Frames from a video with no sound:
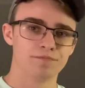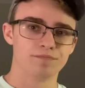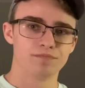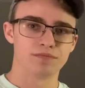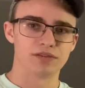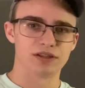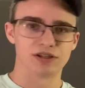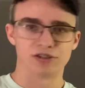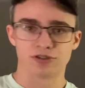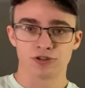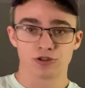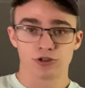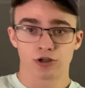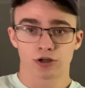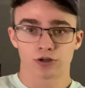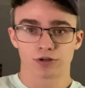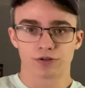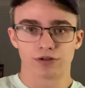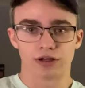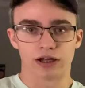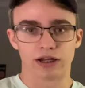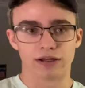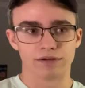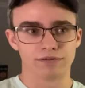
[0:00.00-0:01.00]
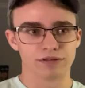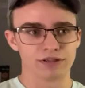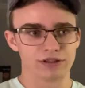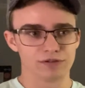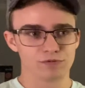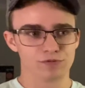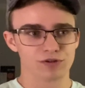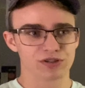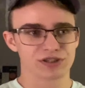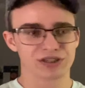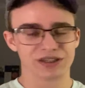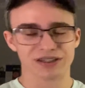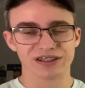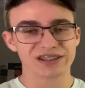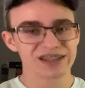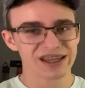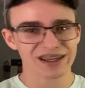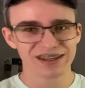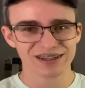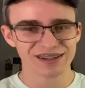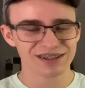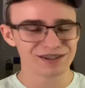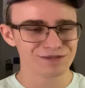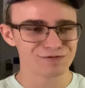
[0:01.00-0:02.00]
it's Juggernaut. He wasn't
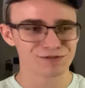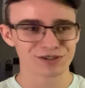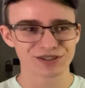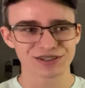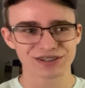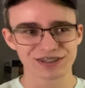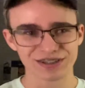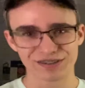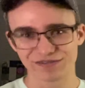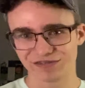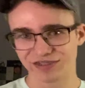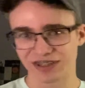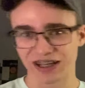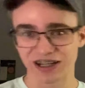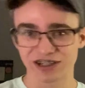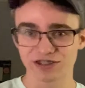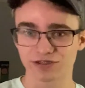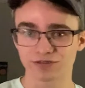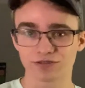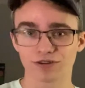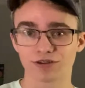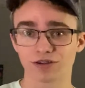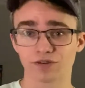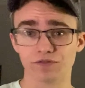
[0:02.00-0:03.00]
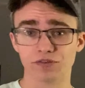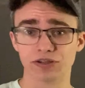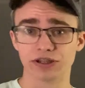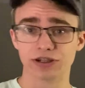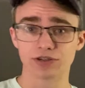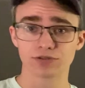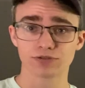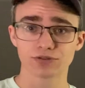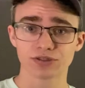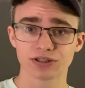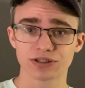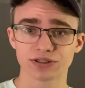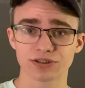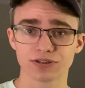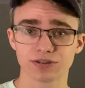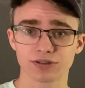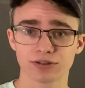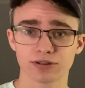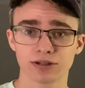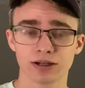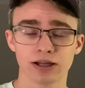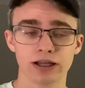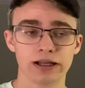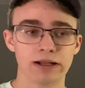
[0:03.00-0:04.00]
even that strong of a hero this
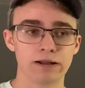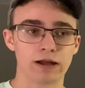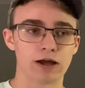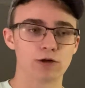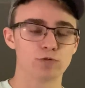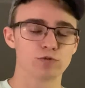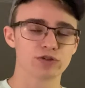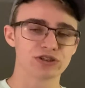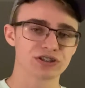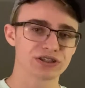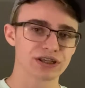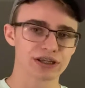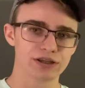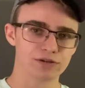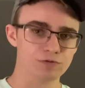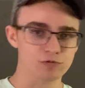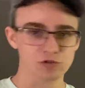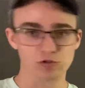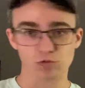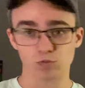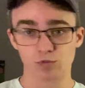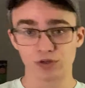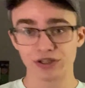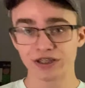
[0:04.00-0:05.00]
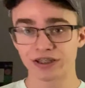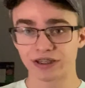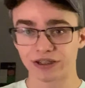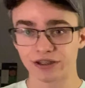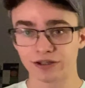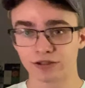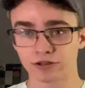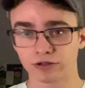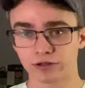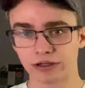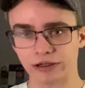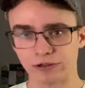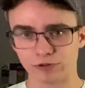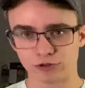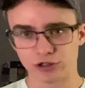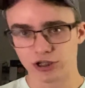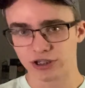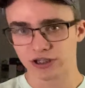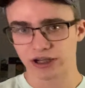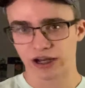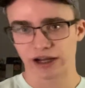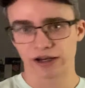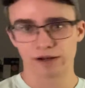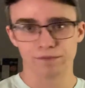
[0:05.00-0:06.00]
year. I wouldn't say he was weak either. He was just
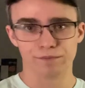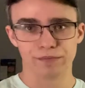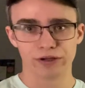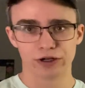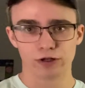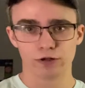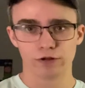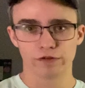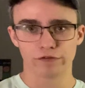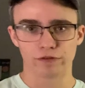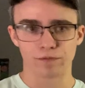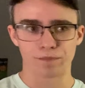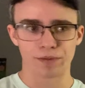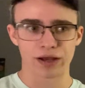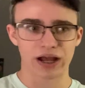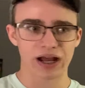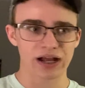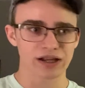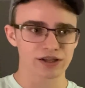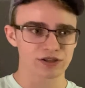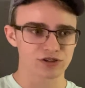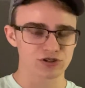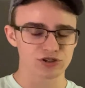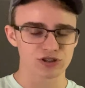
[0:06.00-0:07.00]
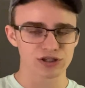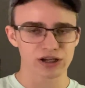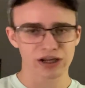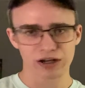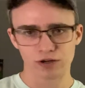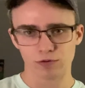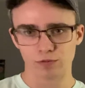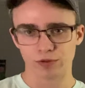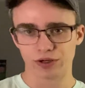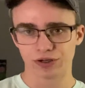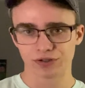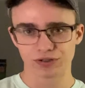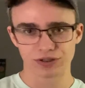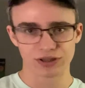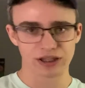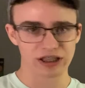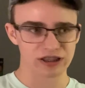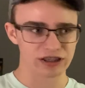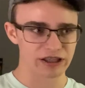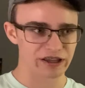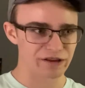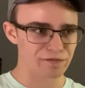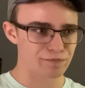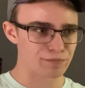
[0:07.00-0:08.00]
kind of middle of the pack. It's just kind of weird that
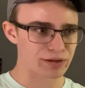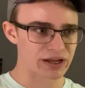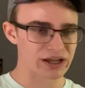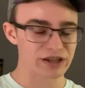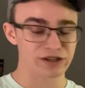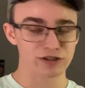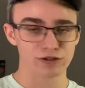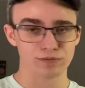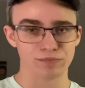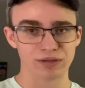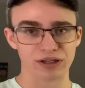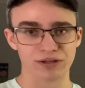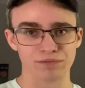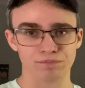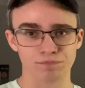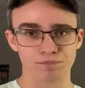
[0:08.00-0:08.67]
they banned him in